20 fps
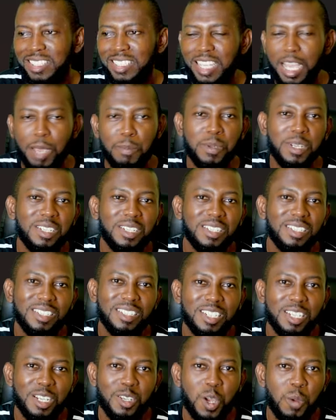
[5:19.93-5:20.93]
Type in
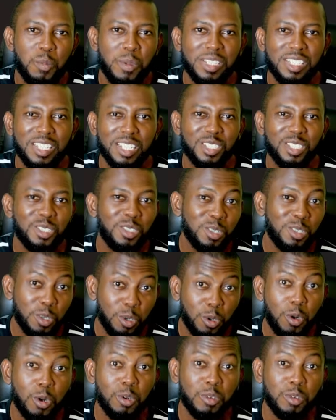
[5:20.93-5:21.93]
in the comment section,
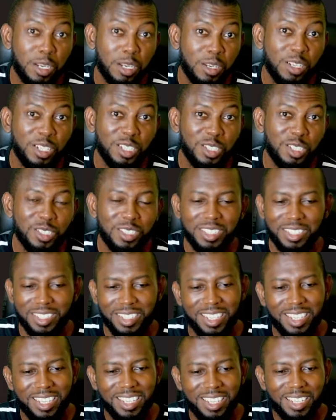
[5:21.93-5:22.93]

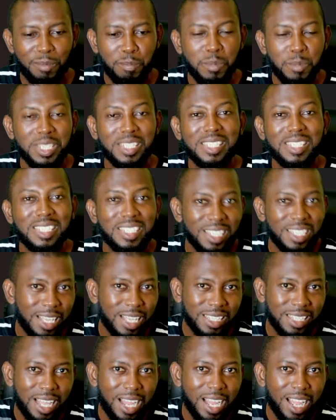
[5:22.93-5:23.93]
congratulations,
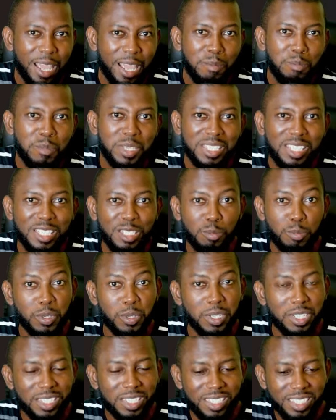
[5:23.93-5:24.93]
Mr. and Mrs.
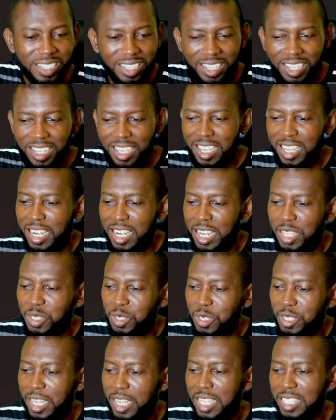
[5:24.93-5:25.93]
Briggs. And I'll
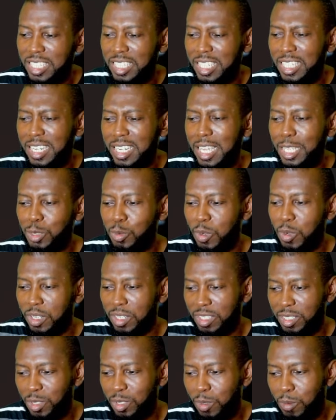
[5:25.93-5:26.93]
see you guys in the next one.
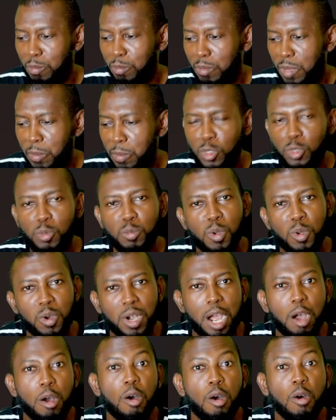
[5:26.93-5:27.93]
So maybe
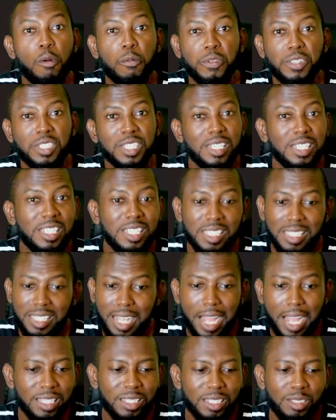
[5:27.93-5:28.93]
tomorrow I'll officially
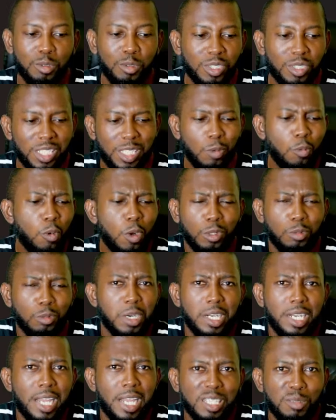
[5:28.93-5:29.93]
start to see what
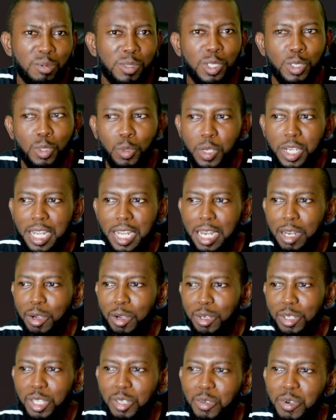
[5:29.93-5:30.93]
Raid has been doing and
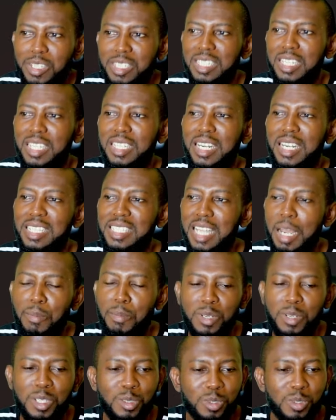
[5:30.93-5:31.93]
all the craziness that is
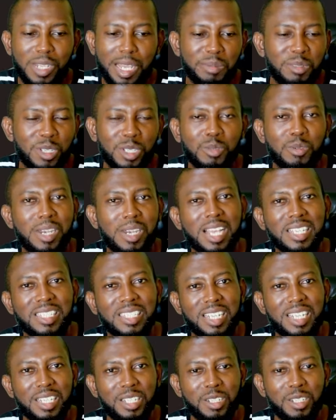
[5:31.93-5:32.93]
happening. Today I'm just
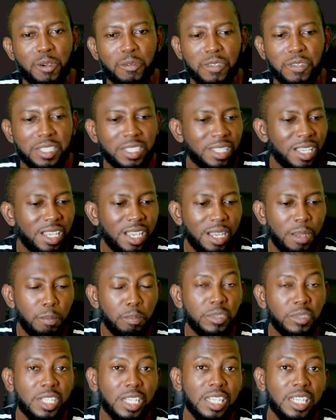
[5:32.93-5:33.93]
relaxing at the office,
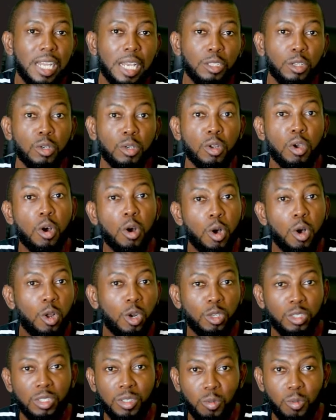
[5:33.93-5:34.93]
checking out on
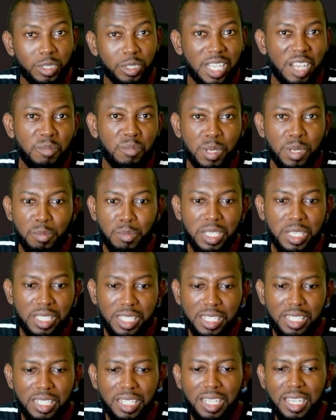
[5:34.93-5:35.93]
all what I've been
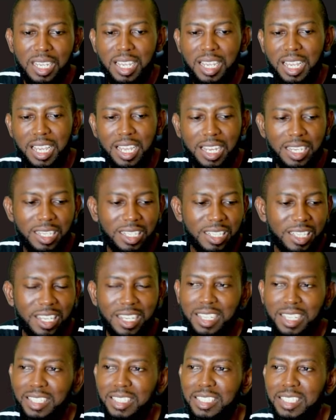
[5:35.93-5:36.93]
missing. And
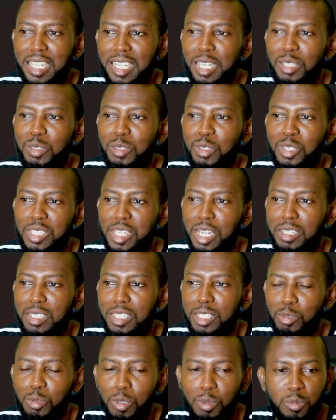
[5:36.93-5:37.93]
yeah, decided to share
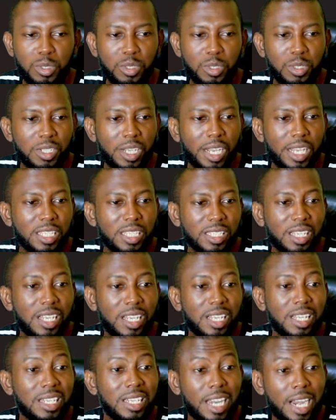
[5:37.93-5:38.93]
this one with you guys.
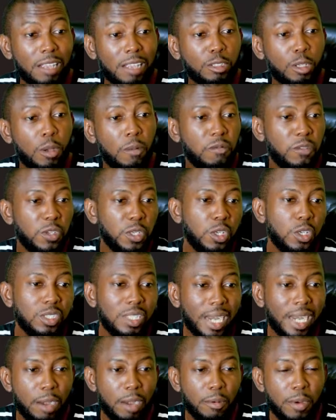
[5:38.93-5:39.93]
There are some videos
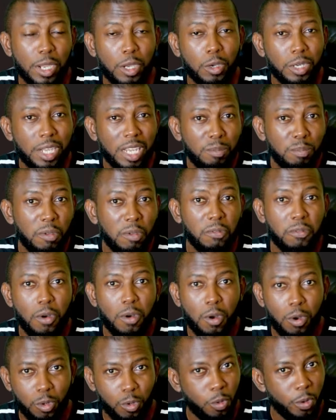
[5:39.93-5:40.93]
that I recorded
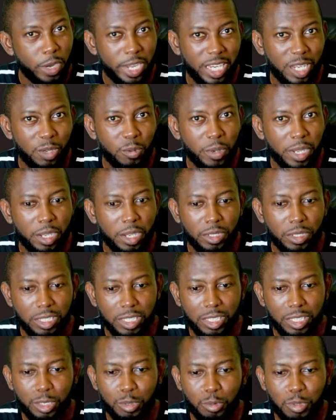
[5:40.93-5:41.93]
before going away on
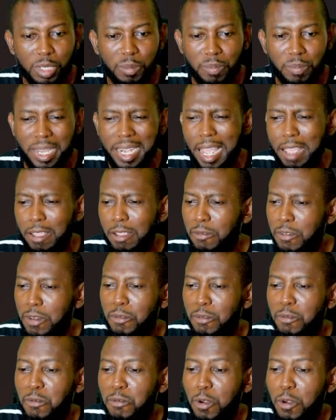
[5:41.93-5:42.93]
this trip and I
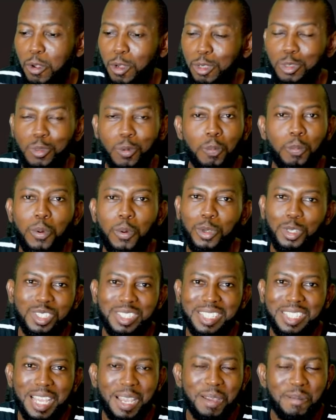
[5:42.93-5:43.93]
even forgot to
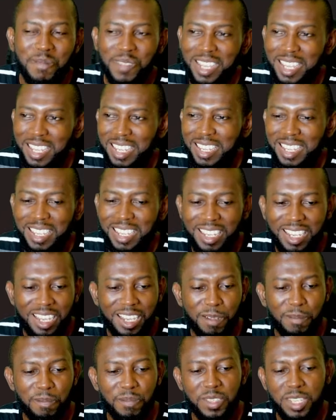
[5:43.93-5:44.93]
post them
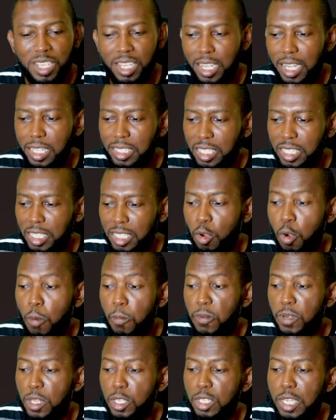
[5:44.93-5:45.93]
um, yeah, I think
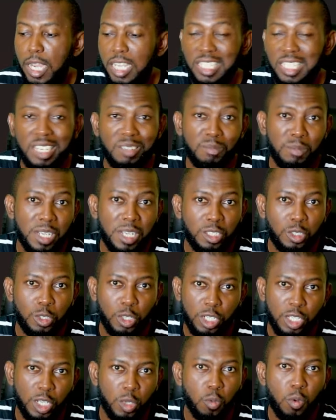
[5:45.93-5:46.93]
hopefully you guys have been
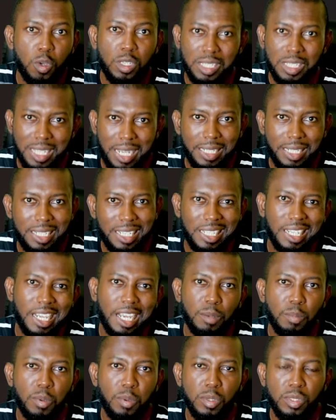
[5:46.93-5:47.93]
enjoying the ones that did
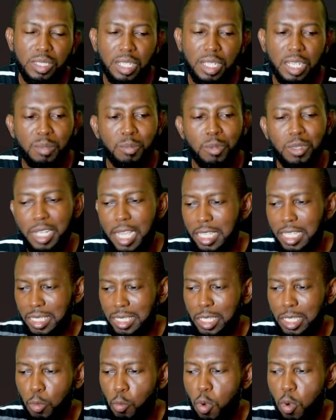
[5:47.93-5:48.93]
get posted, but there's
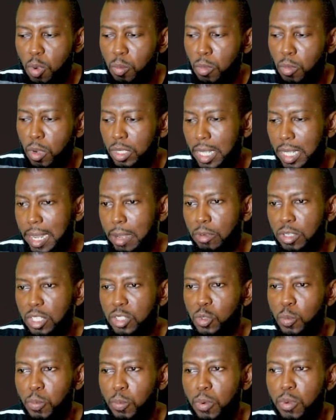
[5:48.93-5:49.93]
still one more that I'll
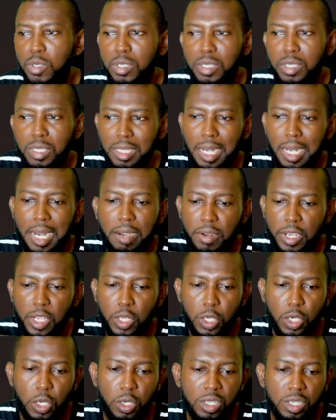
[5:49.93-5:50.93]
need to post that I
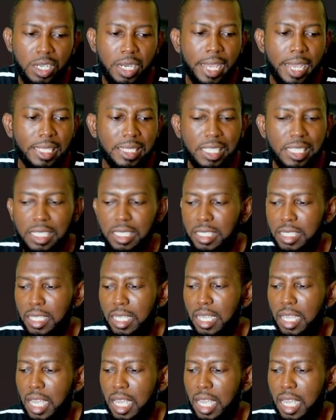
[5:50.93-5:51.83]
recorded on the 19th.